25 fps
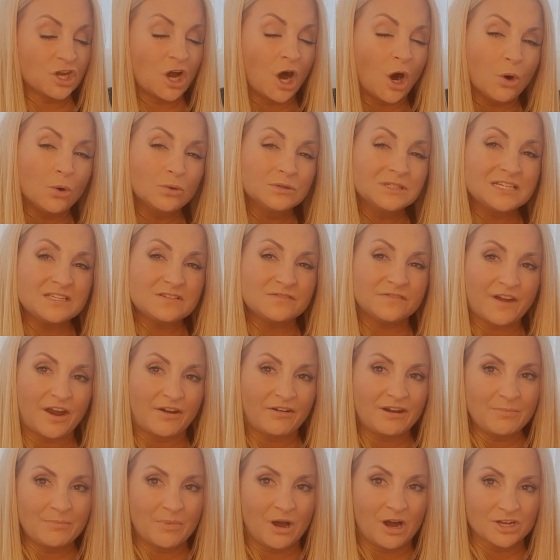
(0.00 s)
Gold is
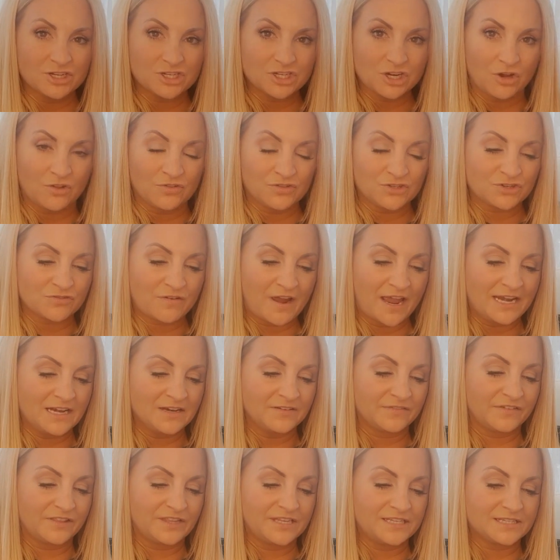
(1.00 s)
very much on
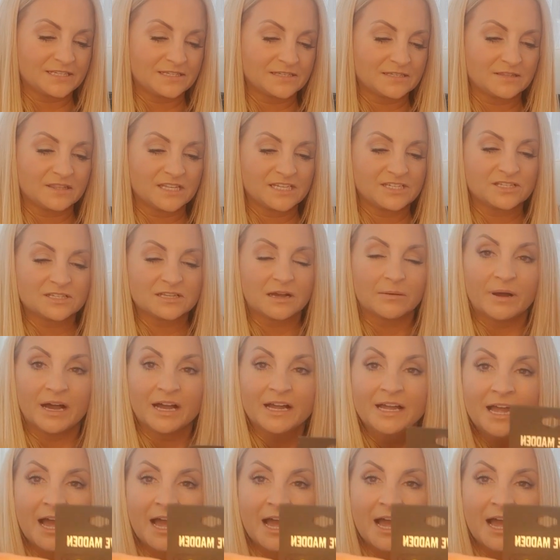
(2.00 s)
trend for this summer,